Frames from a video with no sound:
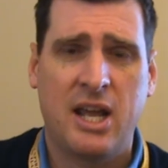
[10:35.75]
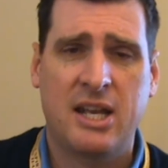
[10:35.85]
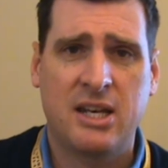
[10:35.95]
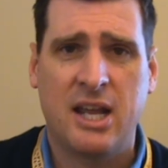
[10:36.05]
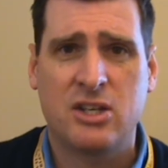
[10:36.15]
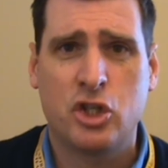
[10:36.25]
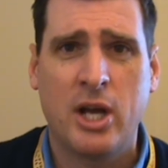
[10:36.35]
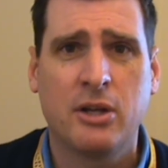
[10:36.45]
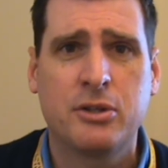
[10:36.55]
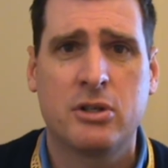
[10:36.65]
and, and
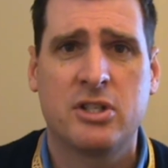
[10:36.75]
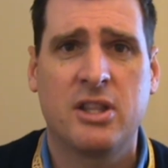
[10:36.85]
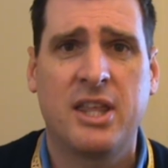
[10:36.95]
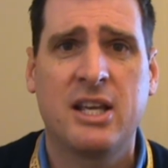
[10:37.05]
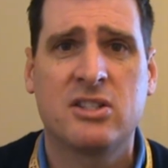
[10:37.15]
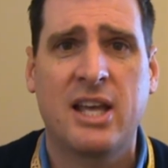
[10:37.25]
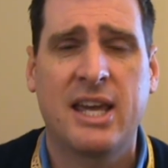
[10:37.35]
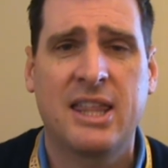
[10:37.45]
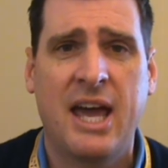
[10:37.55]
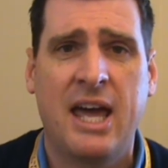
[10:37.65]
shelters and things
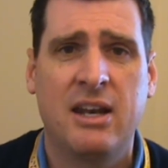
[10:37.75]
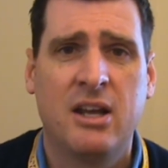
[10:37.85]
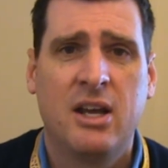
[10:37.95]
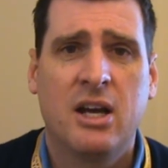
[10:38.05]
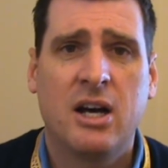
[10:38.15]
like that